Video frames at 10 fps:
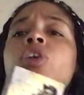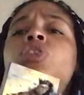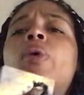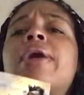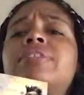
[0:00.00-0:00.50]

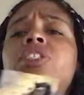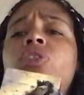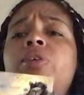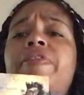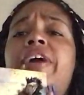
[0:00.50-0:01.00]
So I was
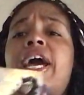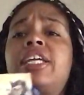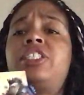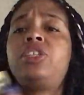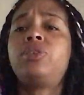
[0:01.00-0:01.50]
intuitively
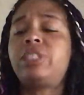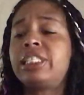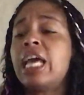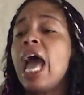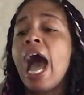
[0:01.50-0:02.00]
guided to use
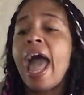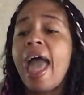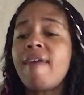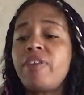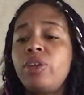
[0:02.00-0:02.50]
these. I
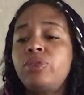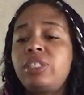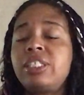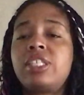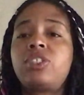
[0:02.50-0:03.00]
haven't used
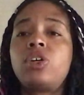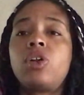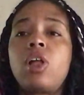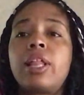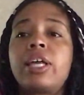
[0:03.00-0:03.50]
these in
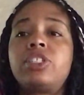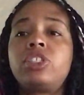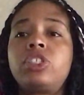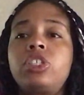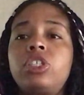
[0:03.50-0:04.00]
so long. Like,
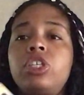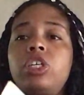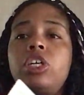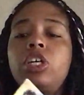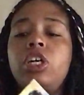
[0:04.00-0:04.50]

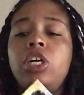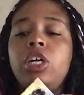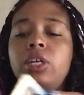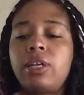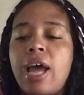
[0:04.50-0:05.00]

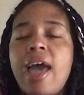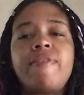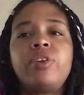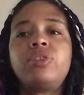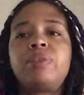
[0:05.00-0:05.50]
I
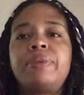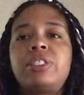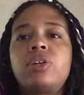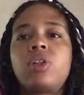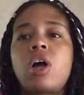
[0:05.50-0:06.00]
haven't used them
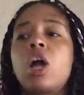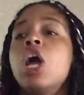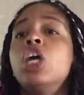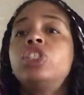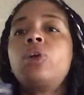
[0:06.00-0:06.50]
in so long.
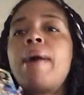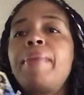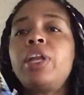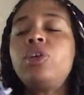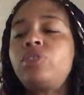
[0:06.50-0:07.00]
So I'm
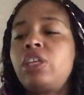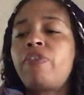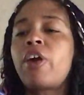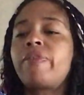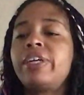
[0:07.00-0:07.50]
going to use these
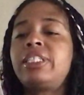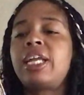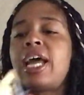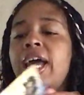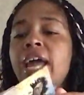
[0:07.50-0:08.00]
for a read
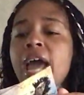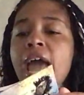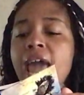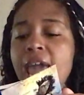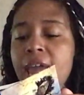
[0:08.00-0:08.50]
today.
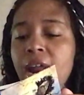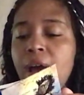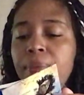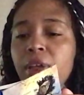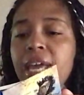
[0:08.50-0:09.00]
And
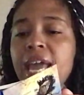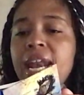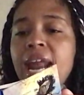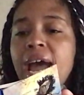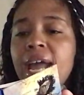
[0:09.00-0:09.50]
I'm looking at
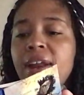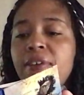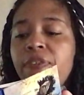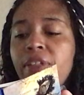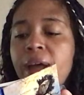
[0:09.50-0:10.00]
Nine
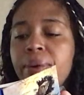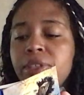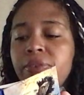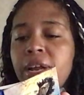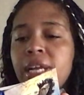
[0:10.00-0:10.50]
of
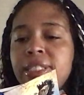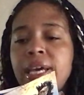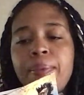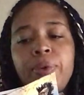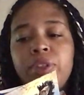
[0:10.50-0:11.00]
Flowers right on
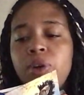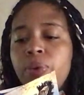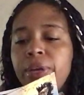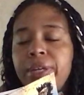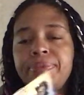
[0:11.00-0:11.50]
top with the
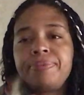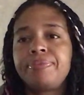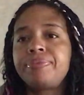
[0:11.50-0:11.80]
Queen.